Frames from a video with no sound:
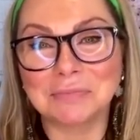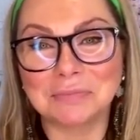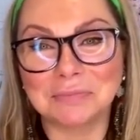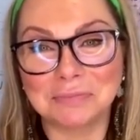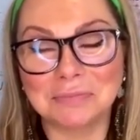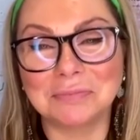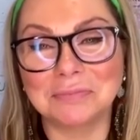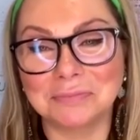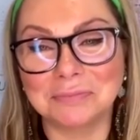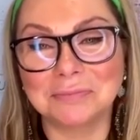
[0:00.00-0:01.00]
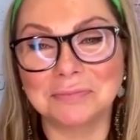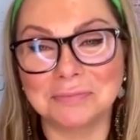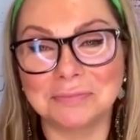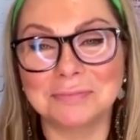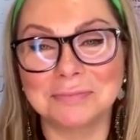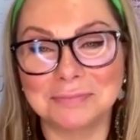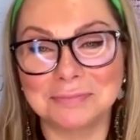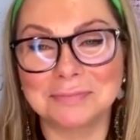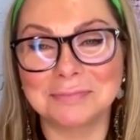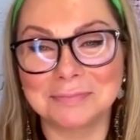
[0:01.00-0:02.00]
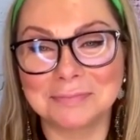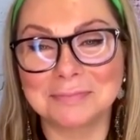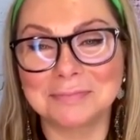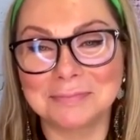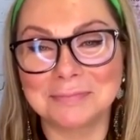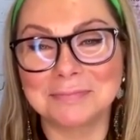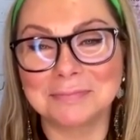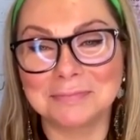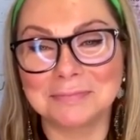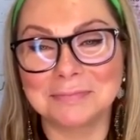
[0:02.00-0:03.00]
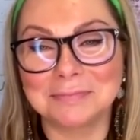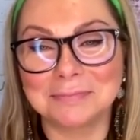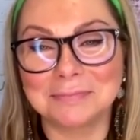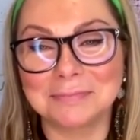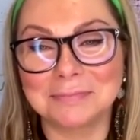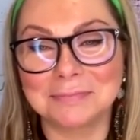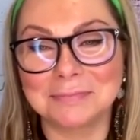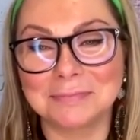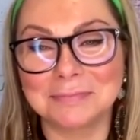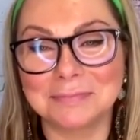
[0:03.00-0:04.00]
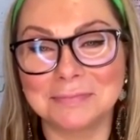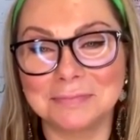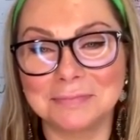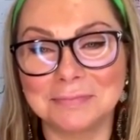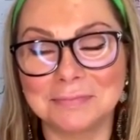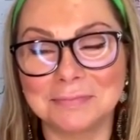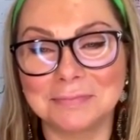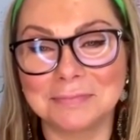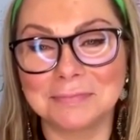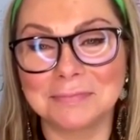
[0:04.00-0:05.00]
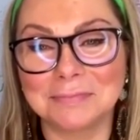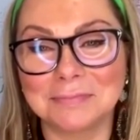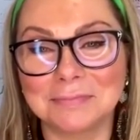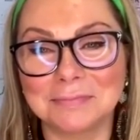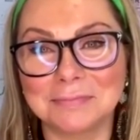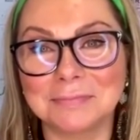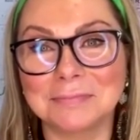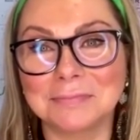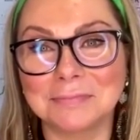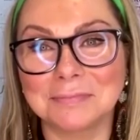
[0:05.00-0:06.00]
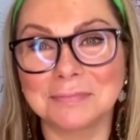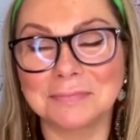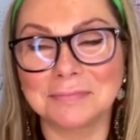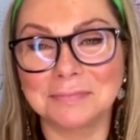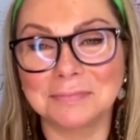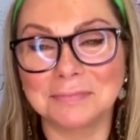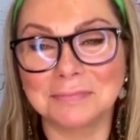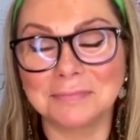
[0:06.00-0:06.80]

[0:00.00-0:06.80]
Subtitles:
The person shown says nothing.